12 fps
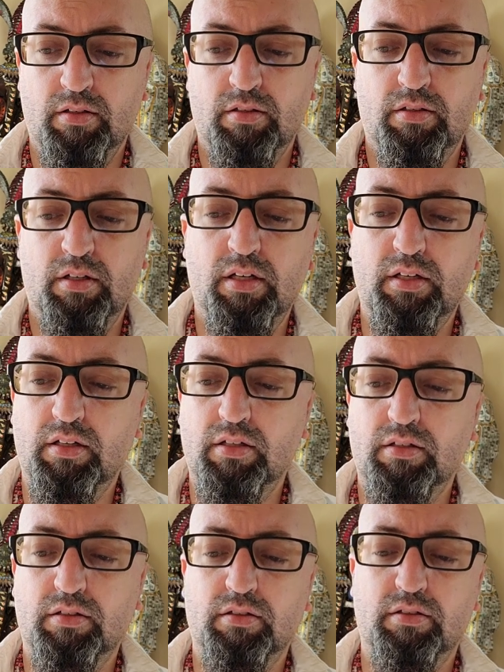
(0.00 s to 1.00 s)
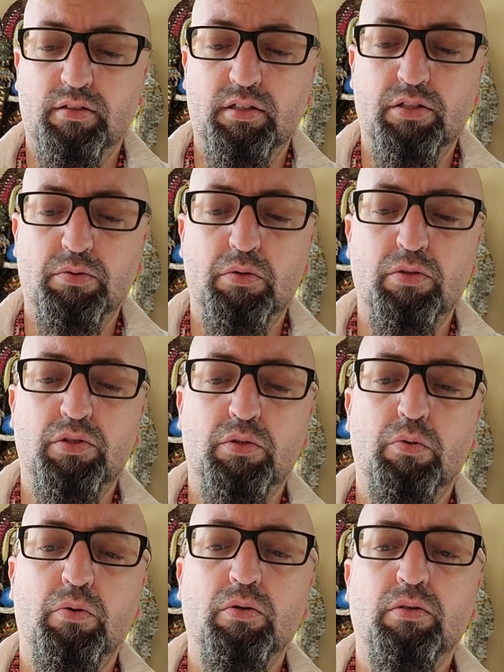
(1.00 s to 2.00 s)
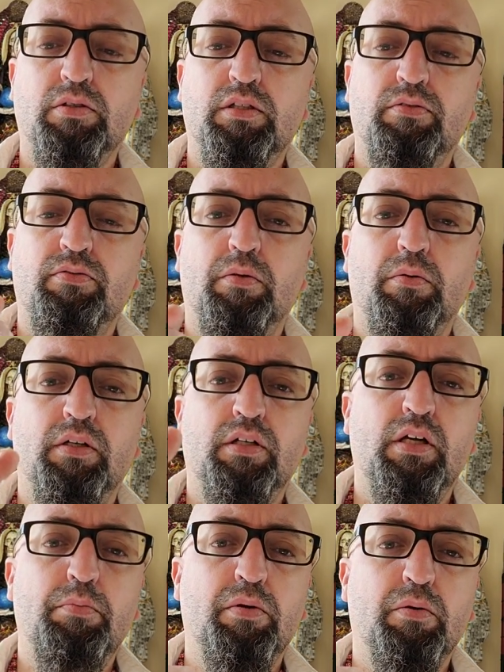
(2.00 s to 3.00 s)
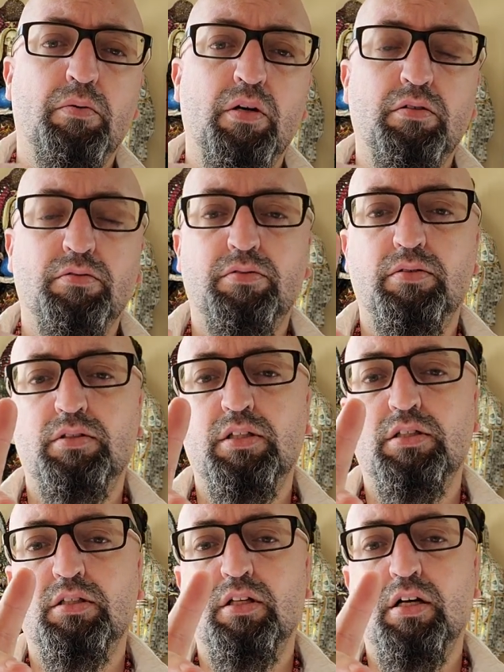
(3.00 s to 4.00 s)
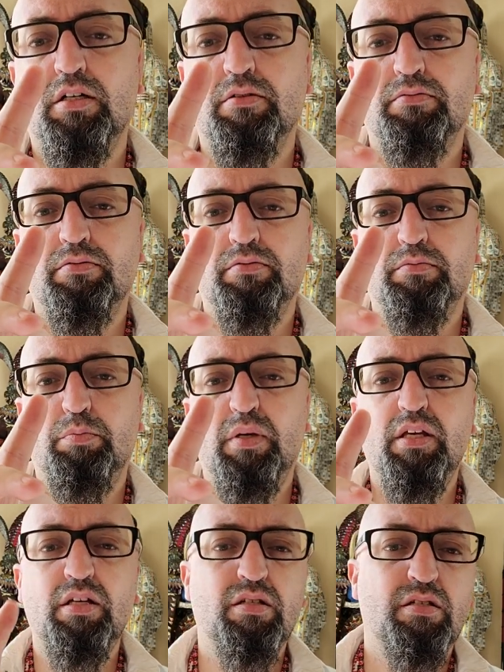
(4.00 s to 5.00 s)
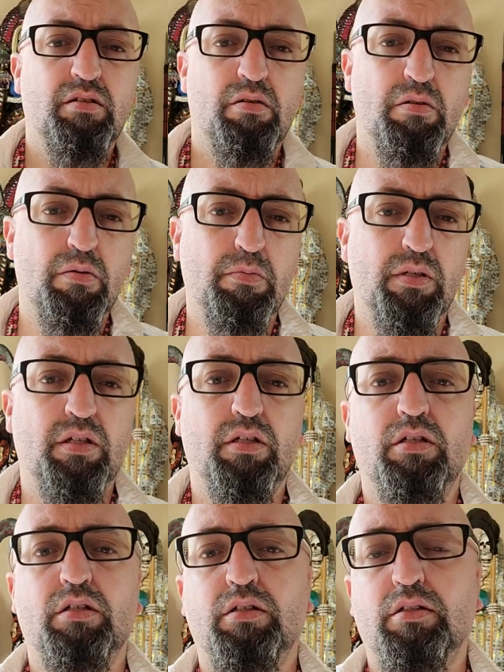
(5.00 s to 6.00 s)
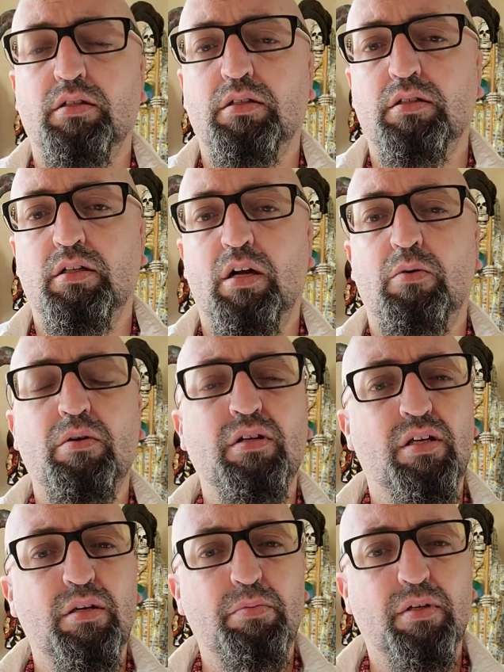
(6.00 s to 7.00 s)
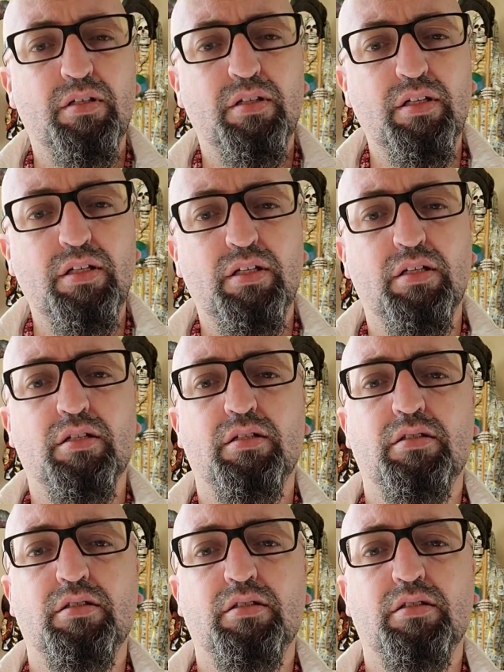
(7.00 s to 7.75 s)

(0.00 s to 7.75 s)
Like this rose quartz, if I want to keep it around for just love, peace, harmony, I want to keep it clean.